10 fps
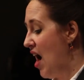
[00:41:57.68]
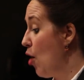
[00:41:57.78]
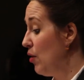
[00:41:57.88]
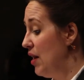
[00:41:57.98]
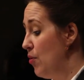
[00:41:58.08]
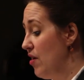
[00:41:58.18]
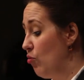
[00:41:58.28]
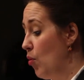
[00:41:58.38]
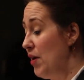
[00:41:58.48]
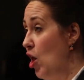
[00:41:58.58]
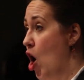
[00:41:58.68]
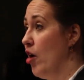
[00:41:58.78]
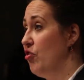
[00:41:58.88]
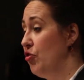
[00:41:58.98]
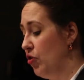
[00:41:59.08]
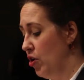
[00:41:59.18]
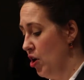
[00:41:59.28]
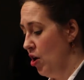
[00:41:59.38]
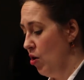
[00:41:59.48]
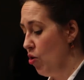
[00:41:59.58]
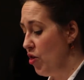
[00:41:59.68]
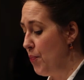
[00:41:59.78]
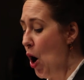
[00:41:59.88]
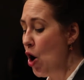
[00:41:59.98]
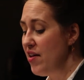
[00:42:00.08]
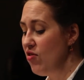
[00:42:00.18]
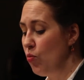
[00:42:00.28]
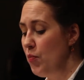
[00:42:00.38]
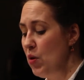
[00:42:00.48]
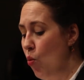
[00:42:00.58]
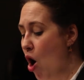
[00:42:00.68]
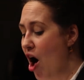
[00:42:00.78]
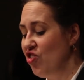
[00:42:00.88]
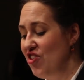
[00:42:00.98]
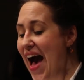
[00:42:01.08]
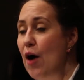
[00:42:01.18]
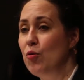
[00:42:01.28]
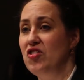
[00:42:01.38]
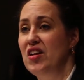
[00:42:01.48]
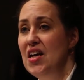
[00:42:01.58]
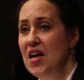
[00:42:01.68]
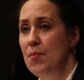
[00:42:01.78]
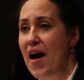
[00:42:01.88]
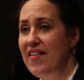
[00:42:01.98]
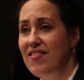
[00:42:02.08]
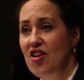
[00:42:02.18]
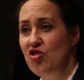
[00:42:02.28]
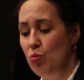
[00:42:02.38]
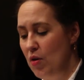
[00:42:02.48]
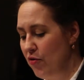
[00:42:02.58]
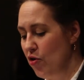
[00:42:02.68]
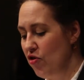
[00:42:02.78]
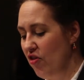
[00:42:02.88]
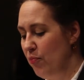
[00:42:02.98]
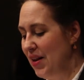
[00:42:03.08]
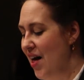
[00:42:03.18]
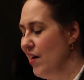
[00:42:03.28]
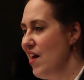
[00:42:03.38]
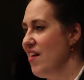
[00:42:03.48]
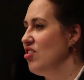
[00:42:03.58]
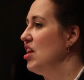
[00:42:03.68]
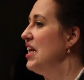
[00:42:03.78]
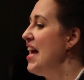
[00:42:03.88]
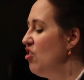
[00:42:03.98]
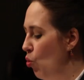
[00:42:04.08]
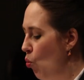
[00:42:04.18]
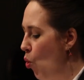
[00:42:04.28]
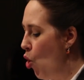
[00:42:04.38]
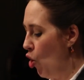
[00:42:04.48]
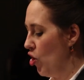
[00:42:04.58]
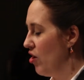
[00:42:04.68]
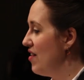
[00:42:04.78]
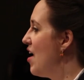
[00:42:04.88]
our liberties will be lost, or the parties will be washed out by such rivers of blood as the late war